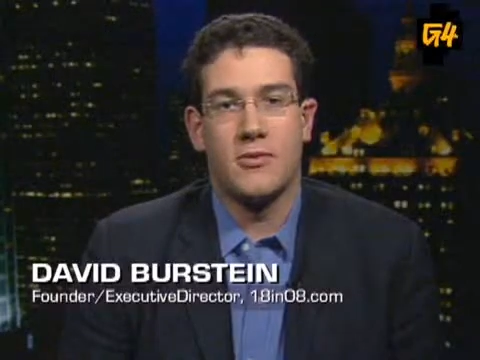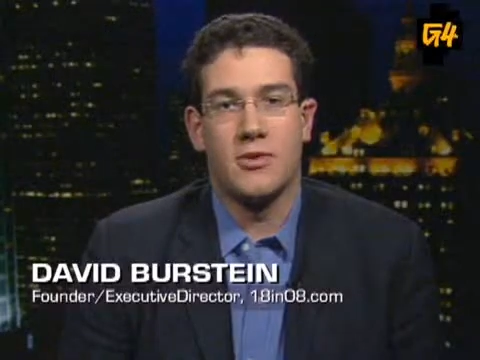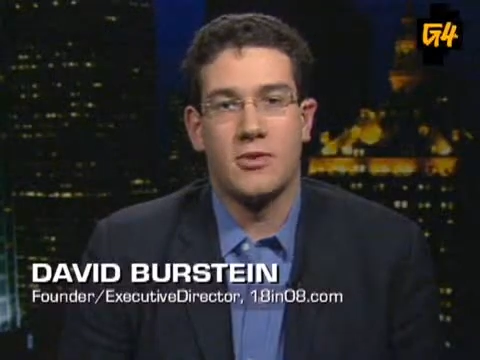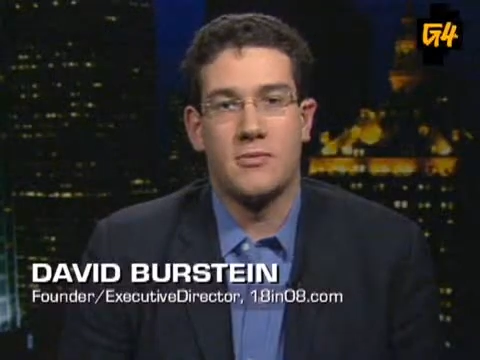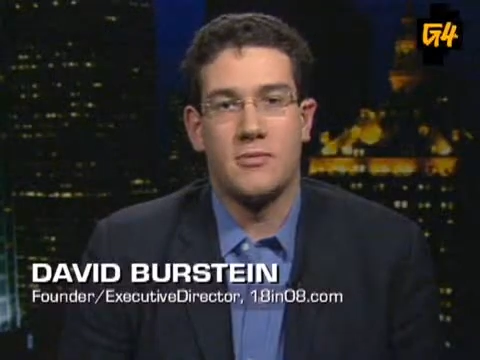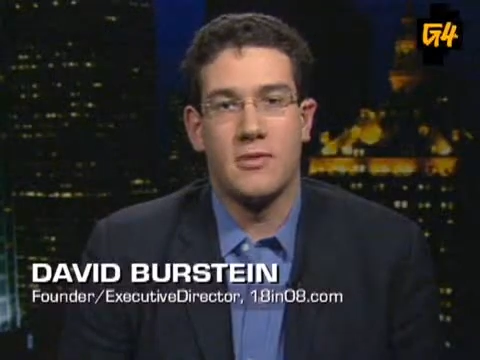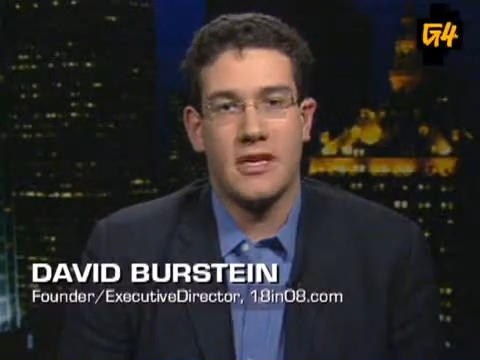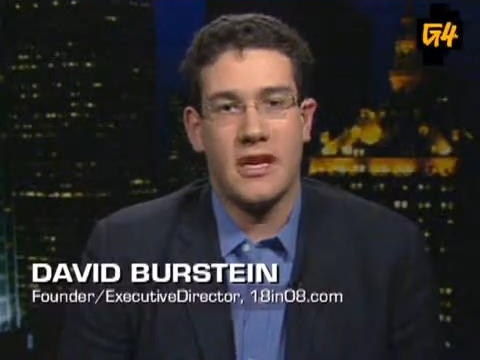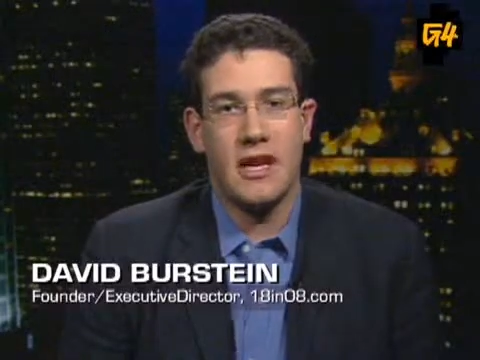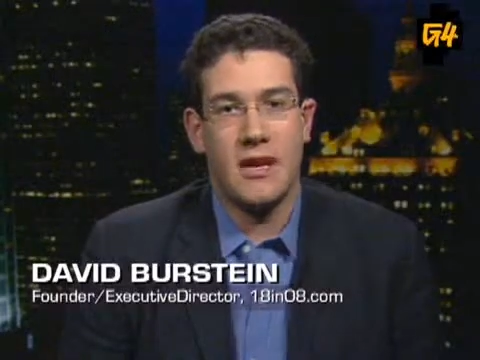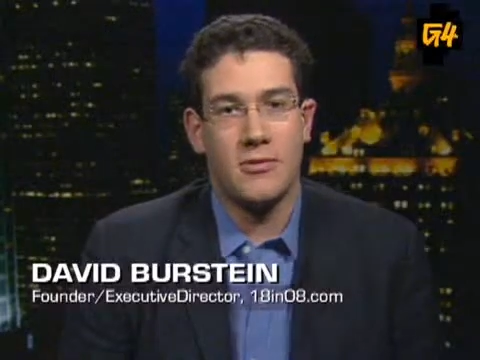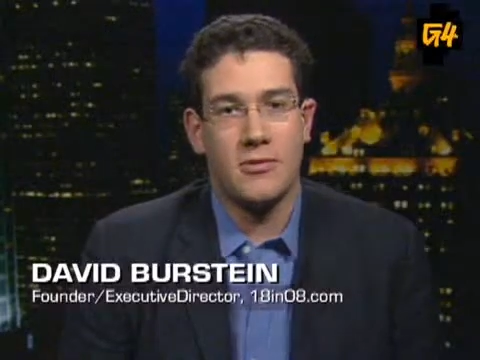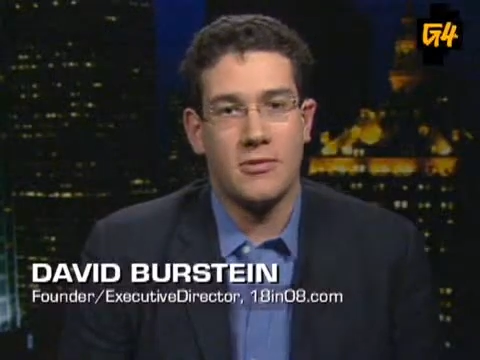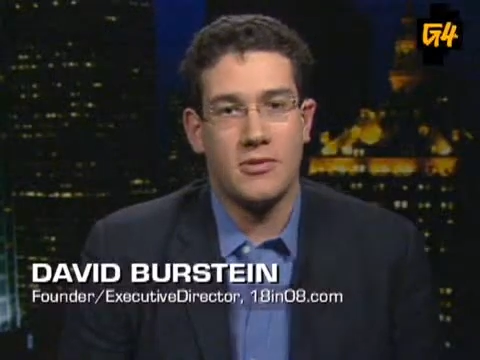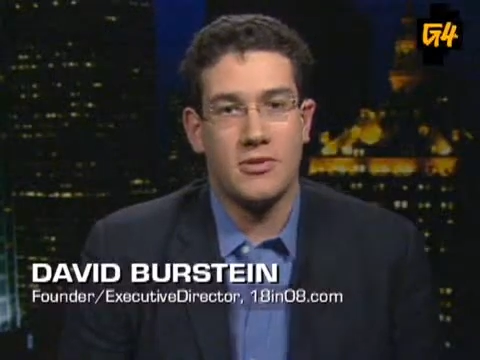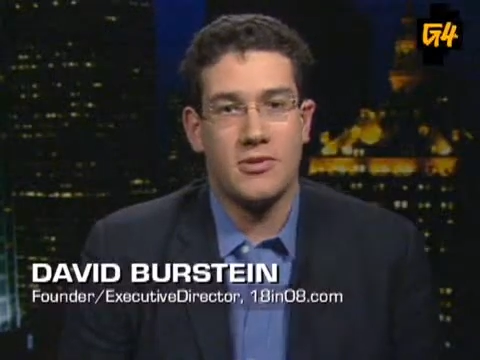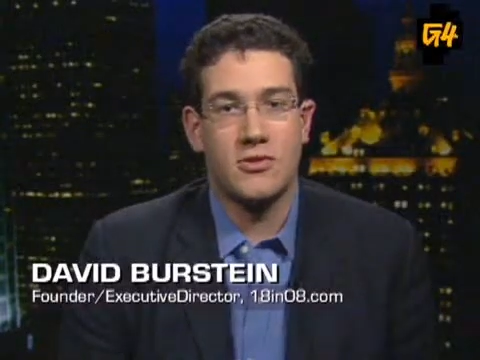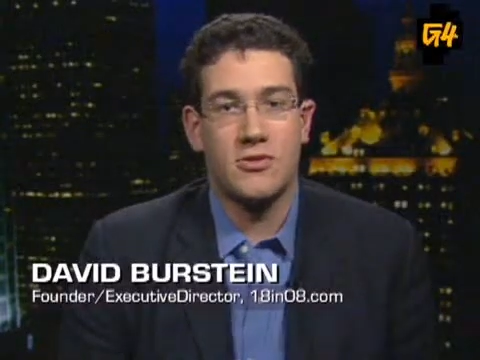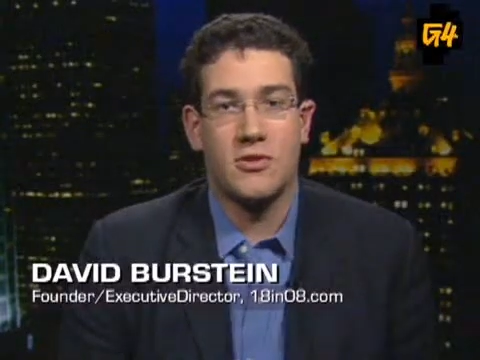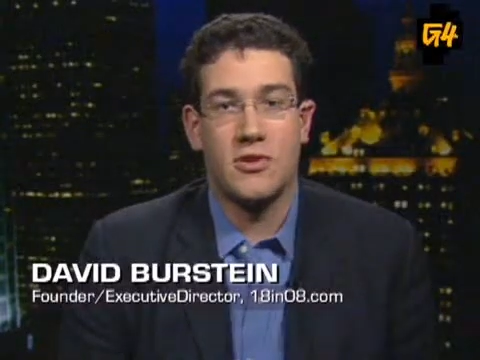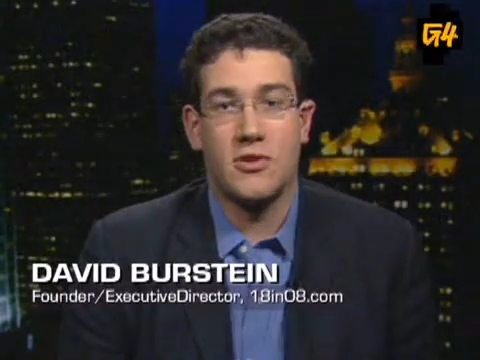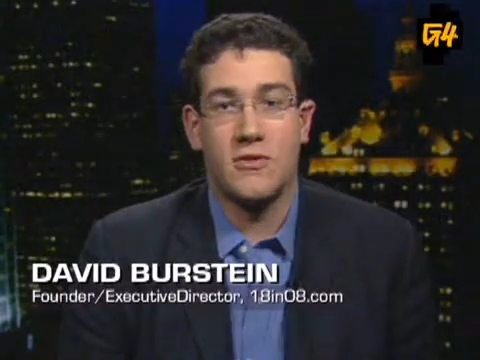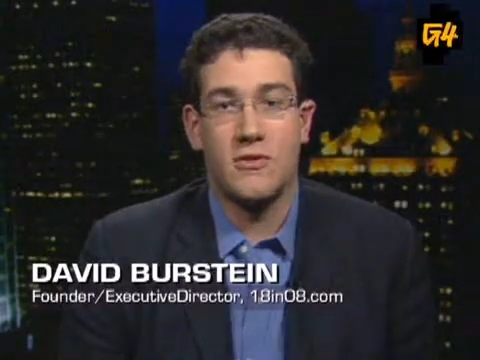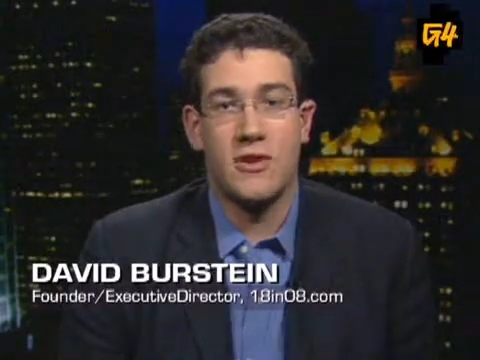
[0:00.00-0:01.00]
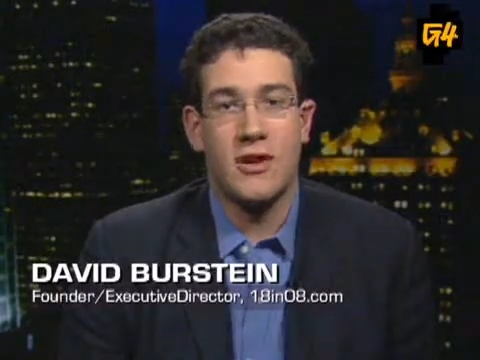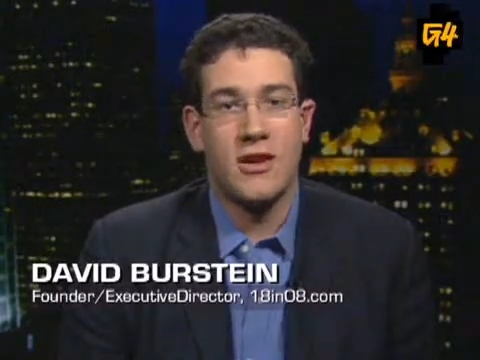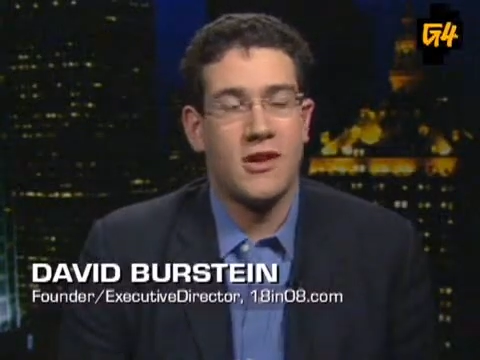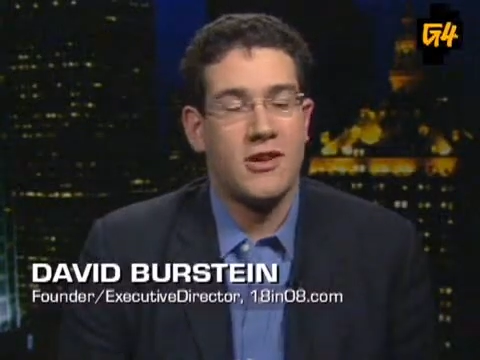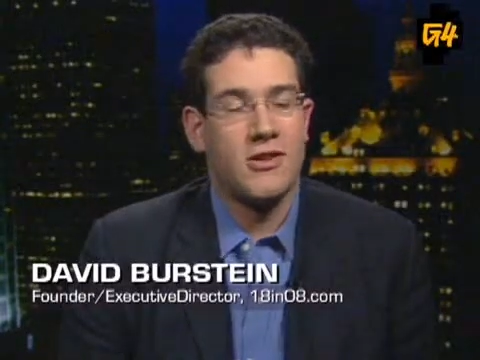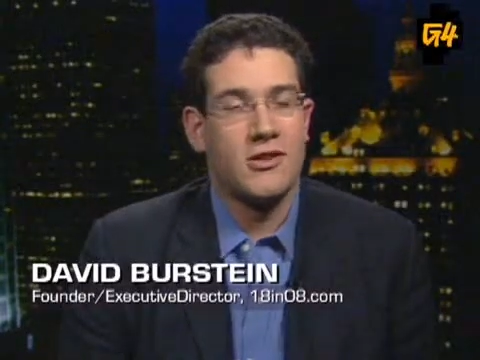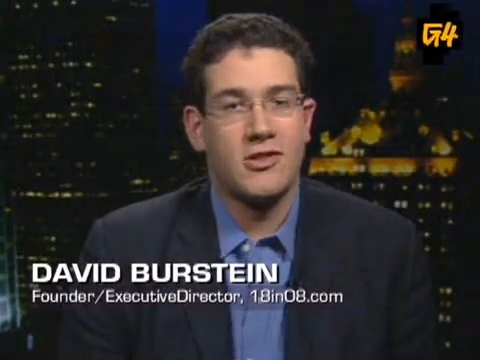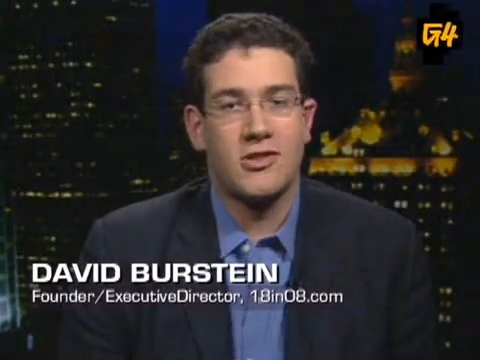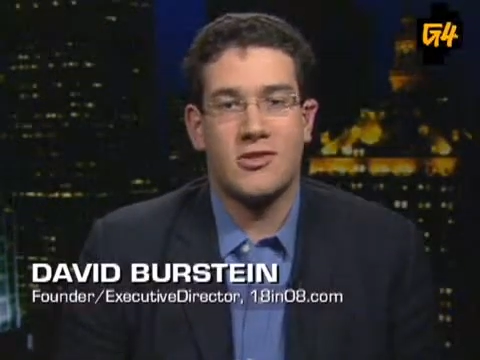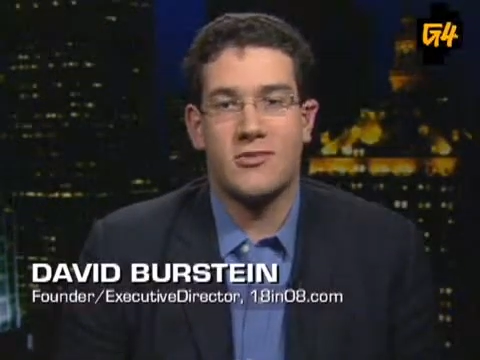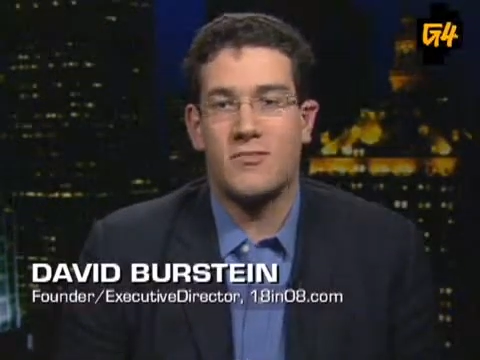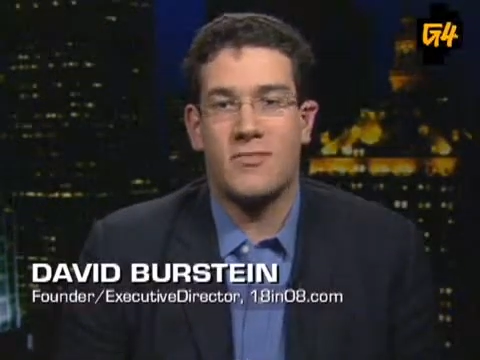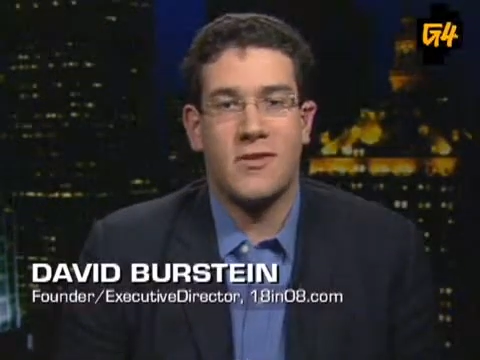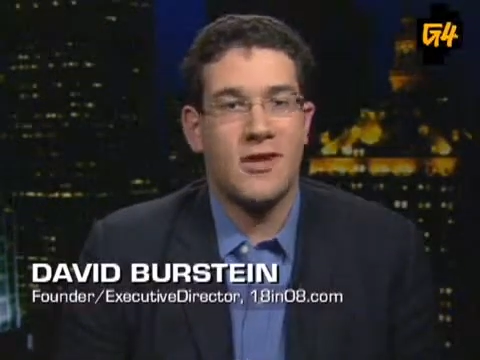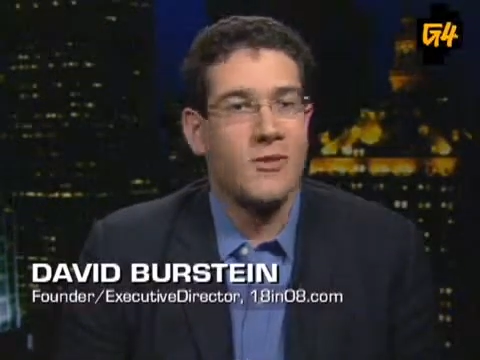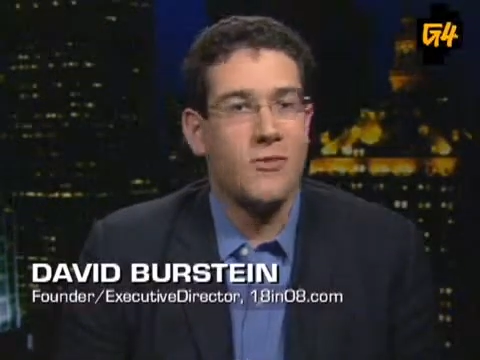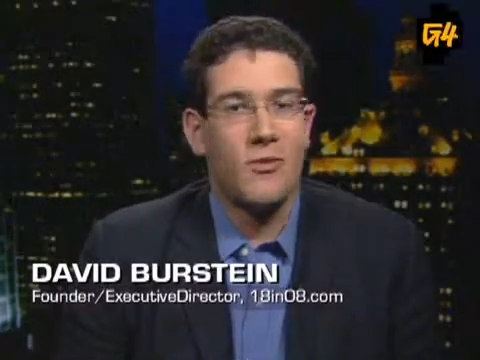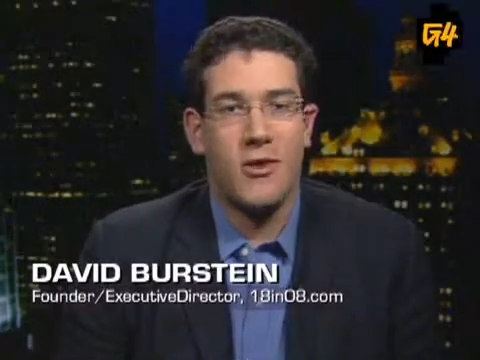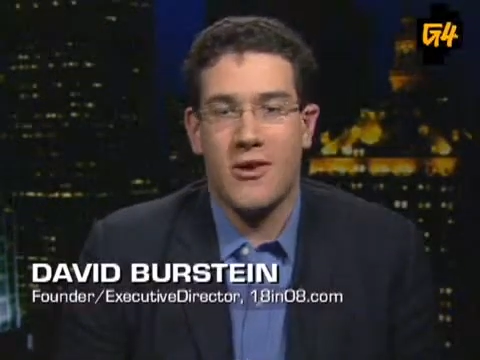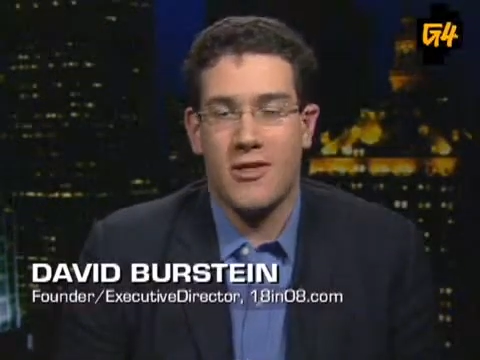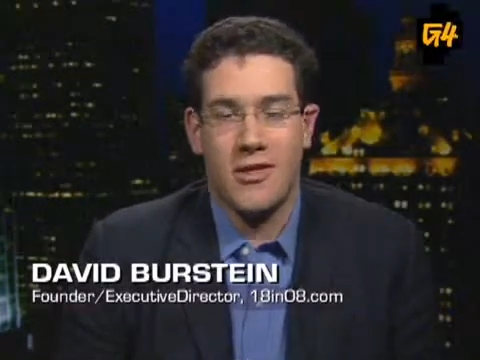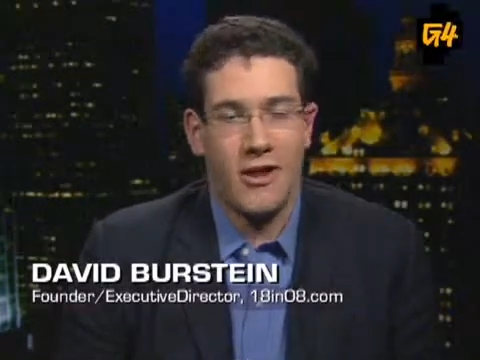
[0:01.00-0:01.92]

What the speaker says: is being able to sort of just be where